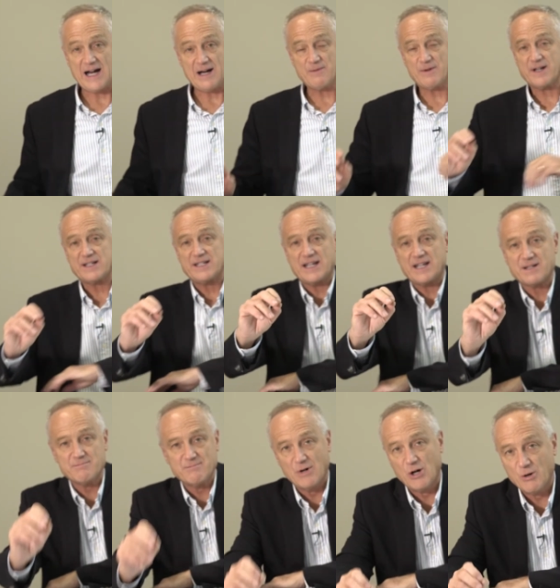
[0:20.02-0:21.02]
I want to take
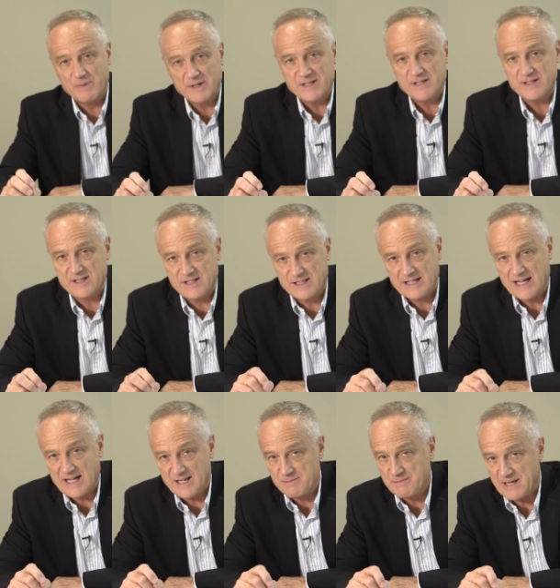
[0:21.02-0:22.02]
a moment
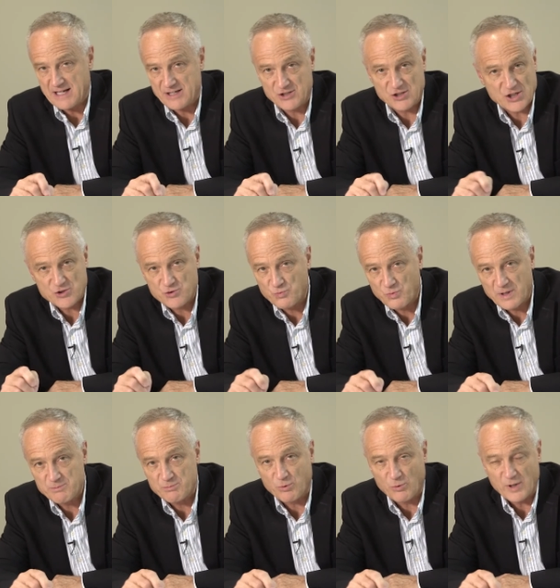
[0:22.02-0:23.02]
today to make just
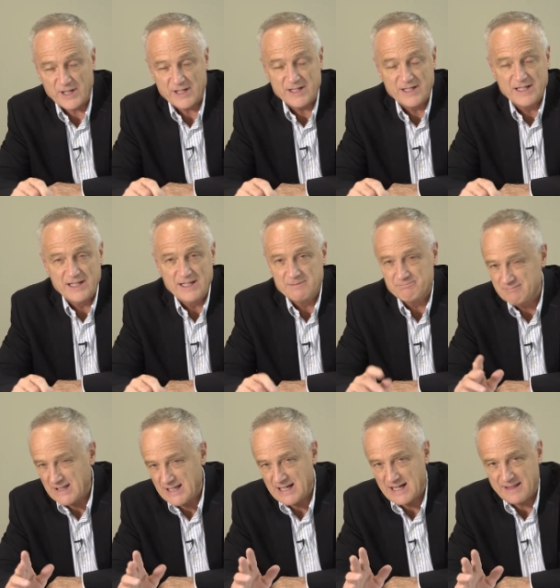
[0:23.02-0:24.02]
one point,
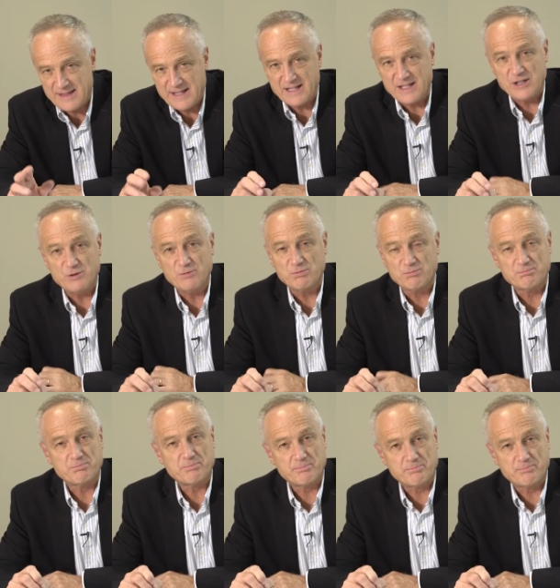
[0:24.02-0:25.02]
and I think
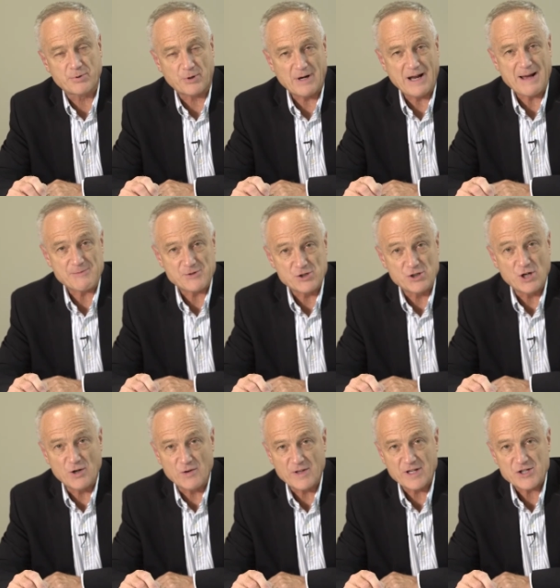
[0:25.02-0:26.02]
you perhaps
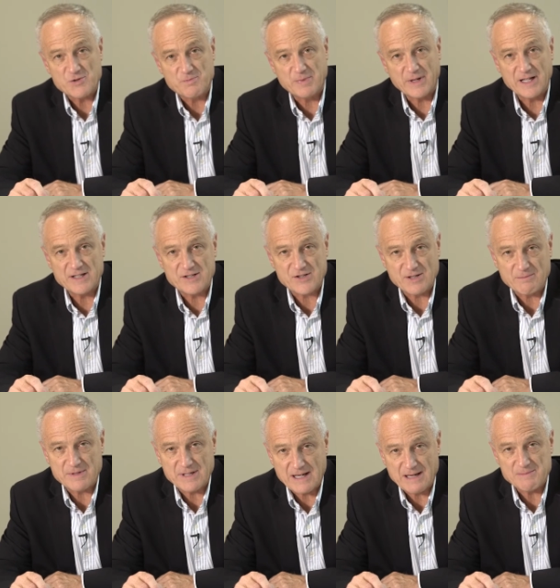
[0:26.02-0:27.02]
know this, but it
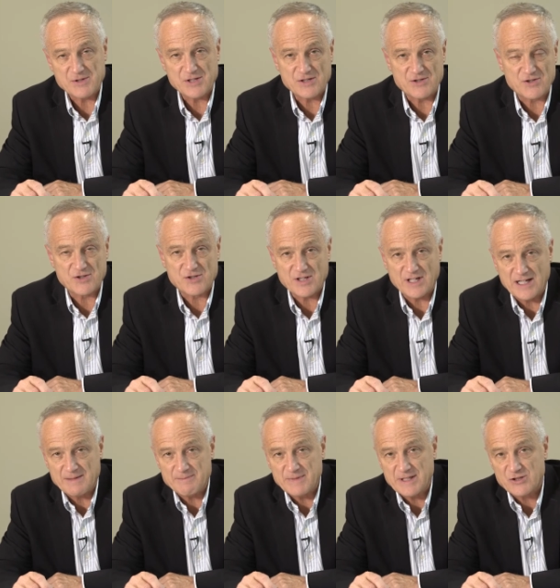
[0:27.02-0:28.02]
sometimes it's
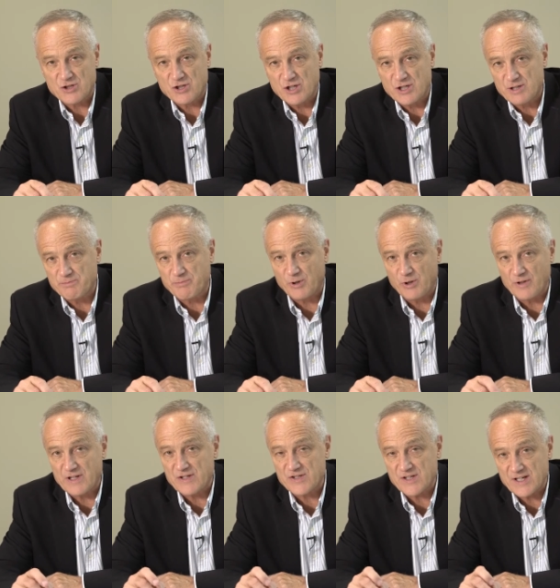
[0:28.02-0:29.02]
um, it's good to
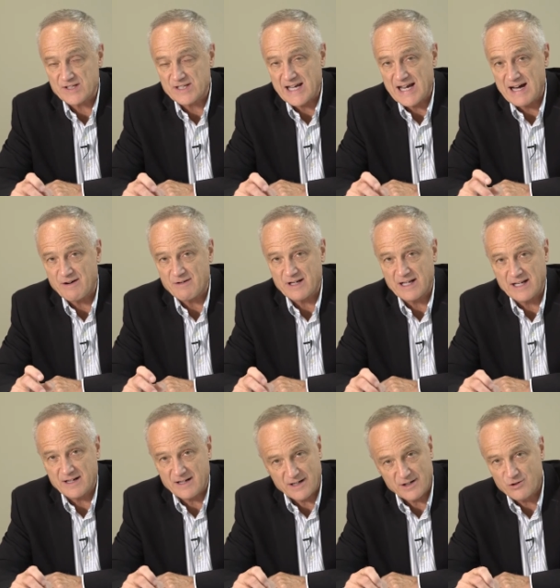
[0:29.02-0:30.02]
pull these things out
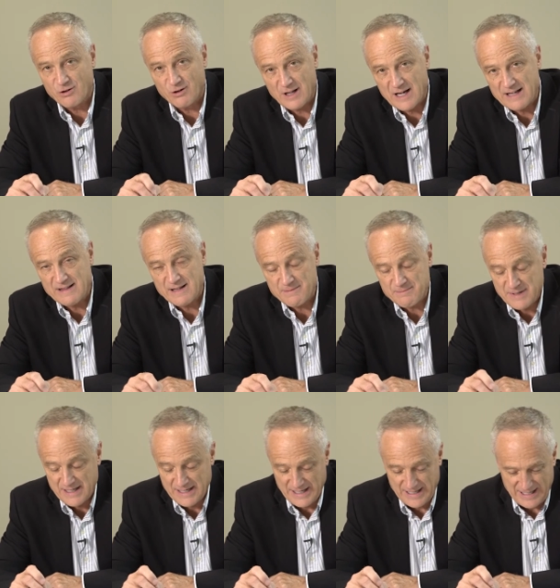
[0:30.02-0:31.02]
and underline
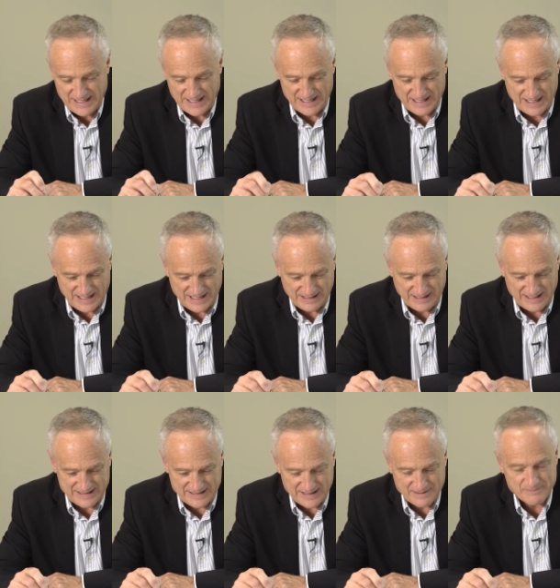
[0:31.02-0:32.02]
them and
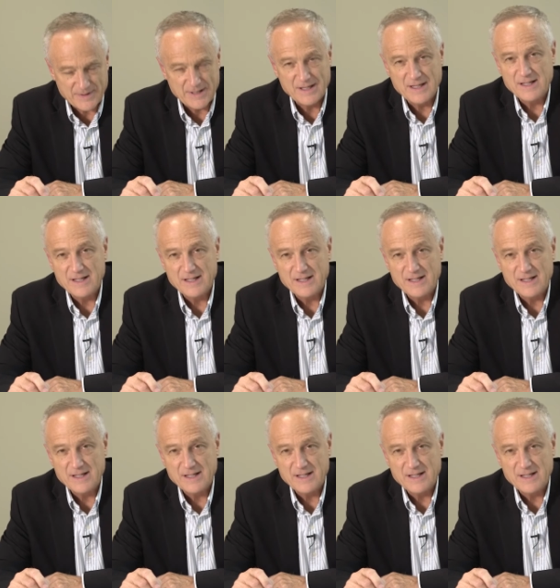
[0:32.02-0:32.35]
highlight them.